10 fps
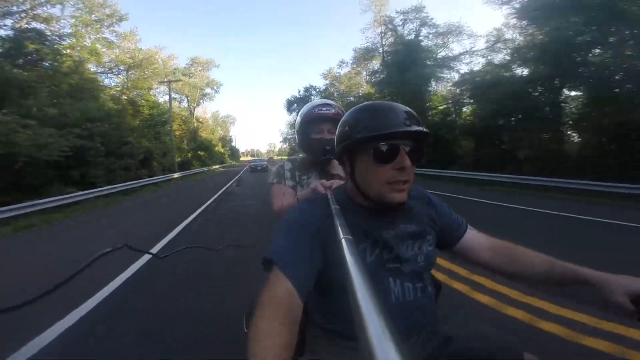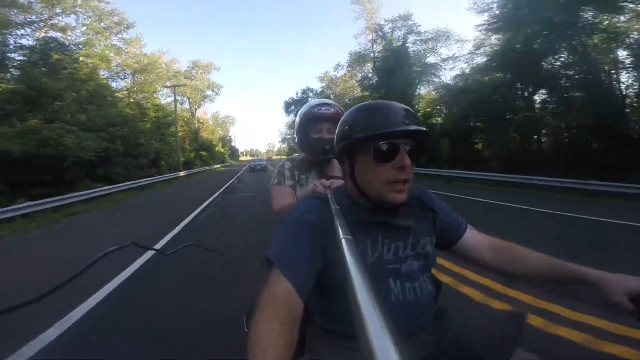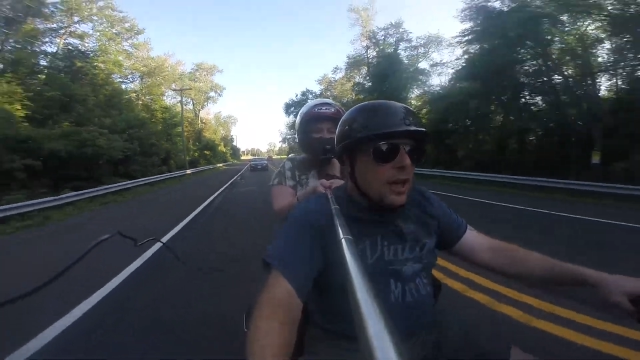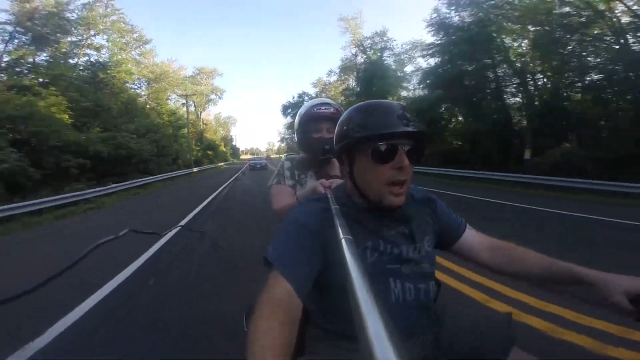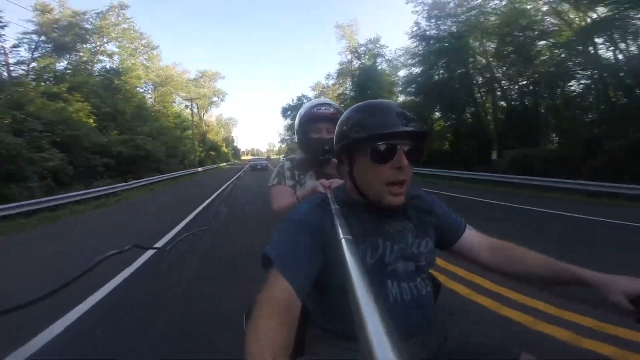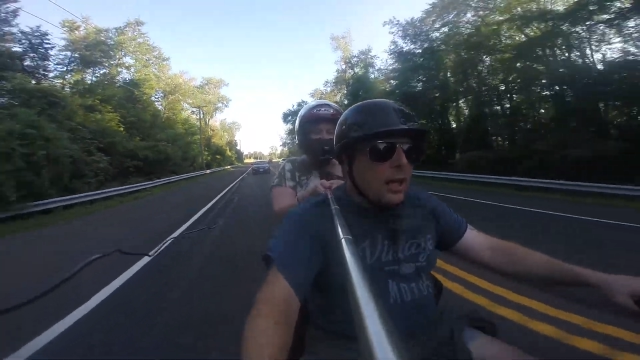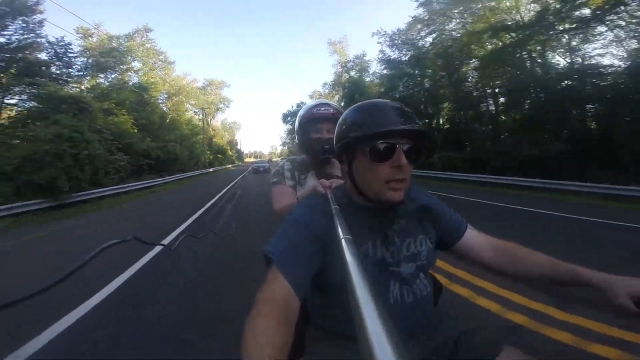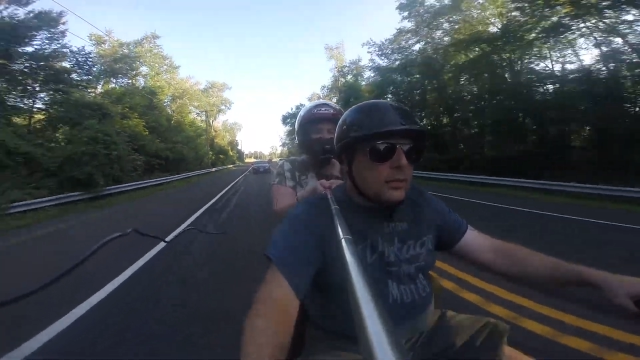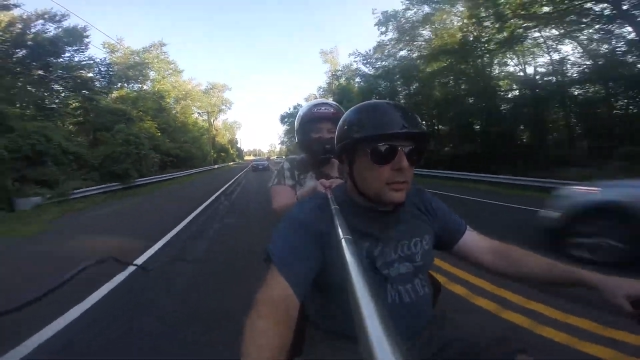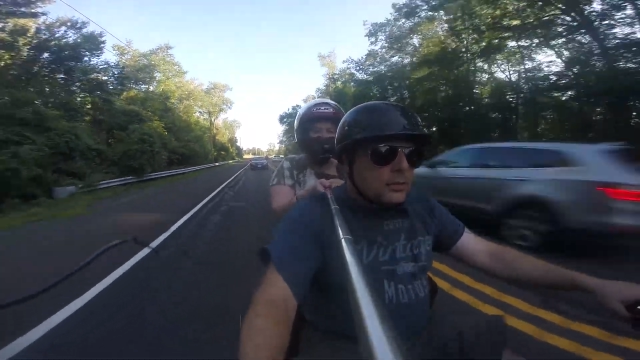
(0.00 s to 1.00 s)

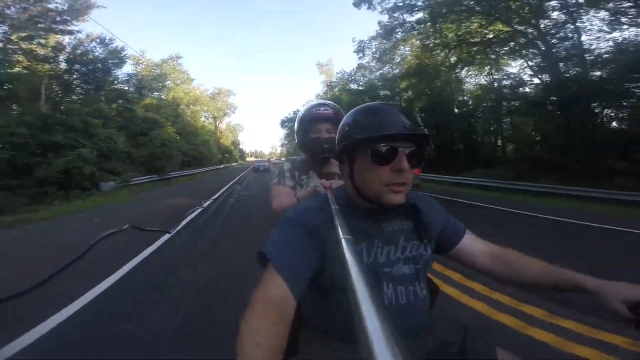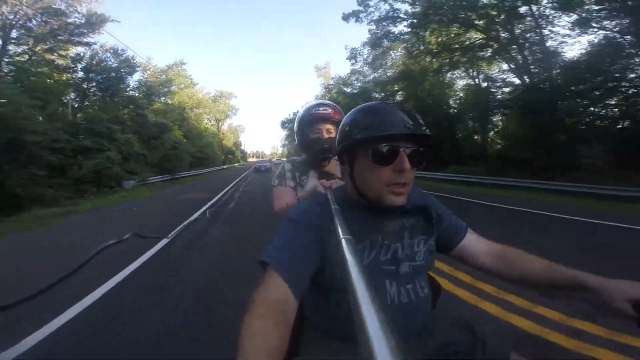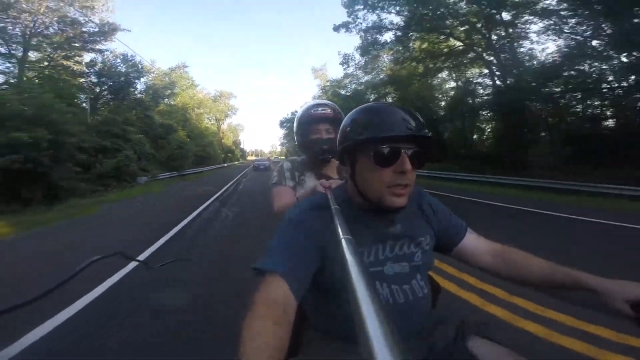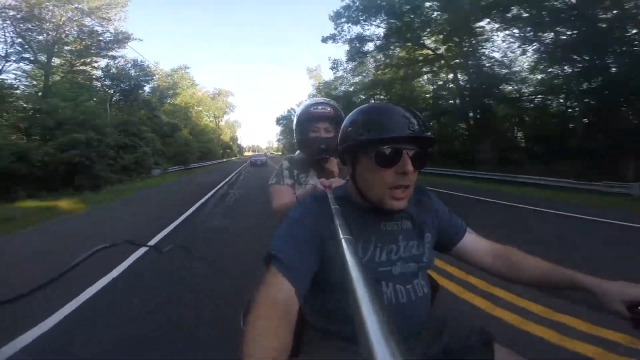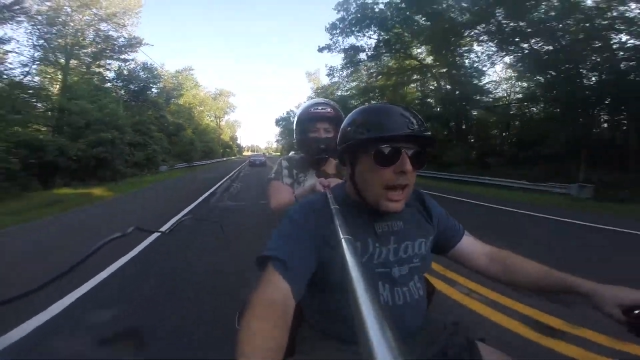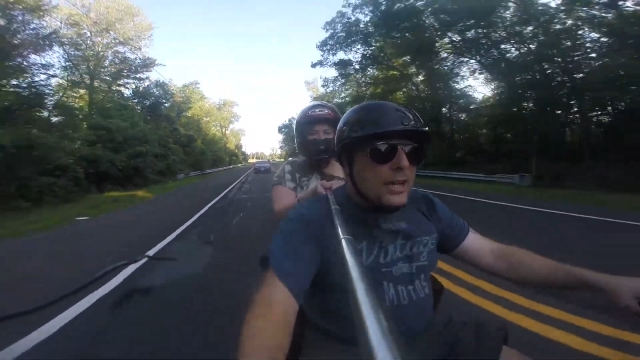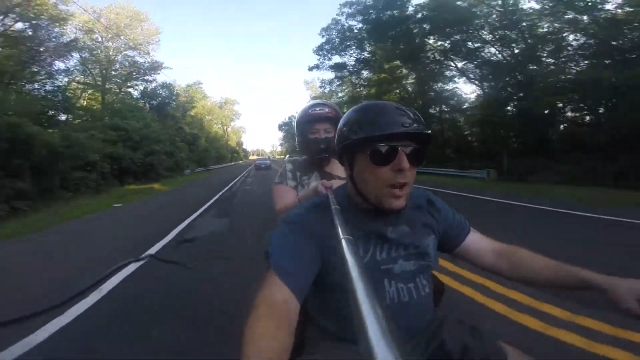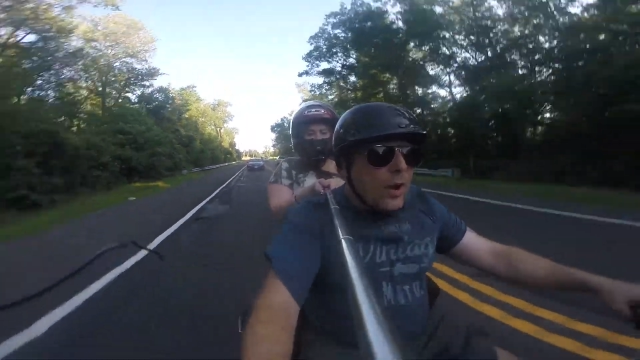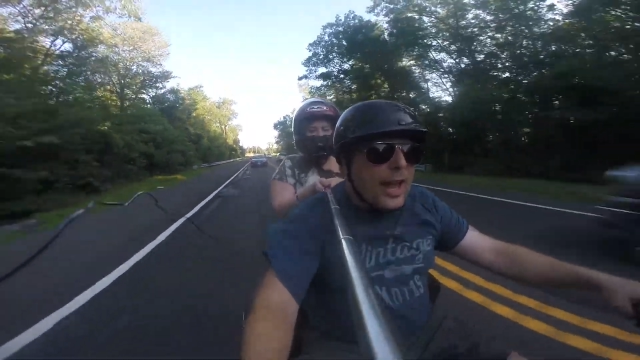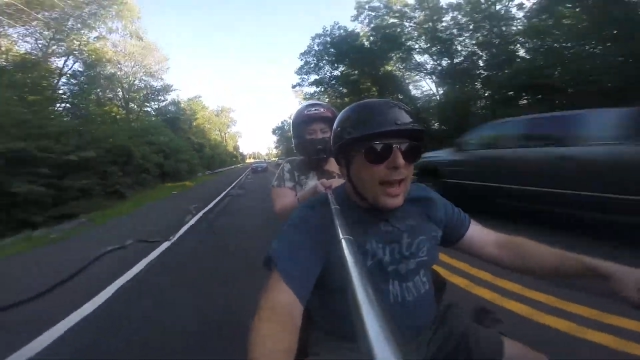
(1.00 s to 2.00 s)
I
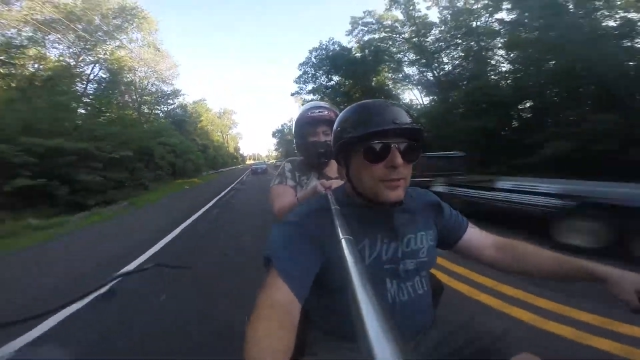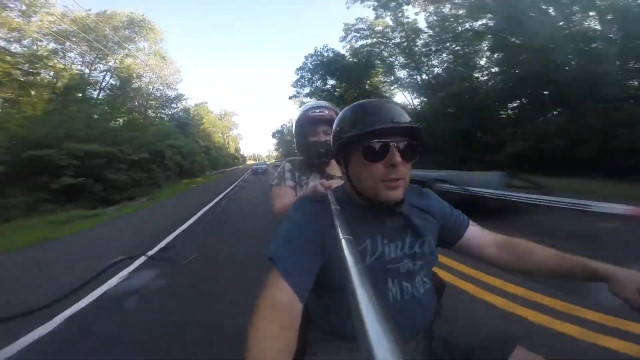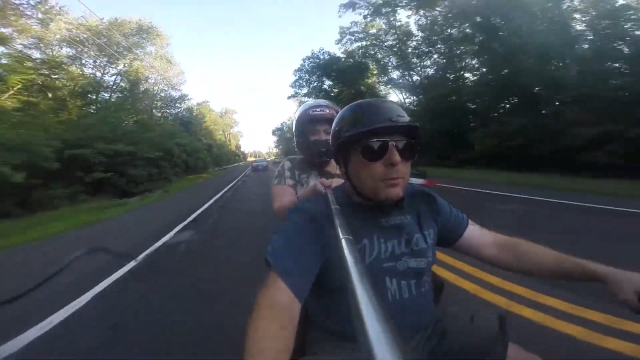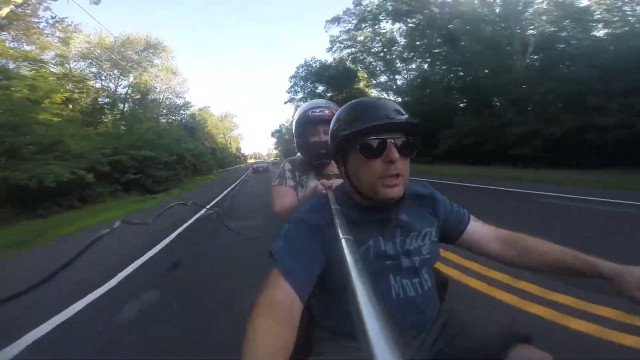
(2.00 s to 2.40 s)
know I have some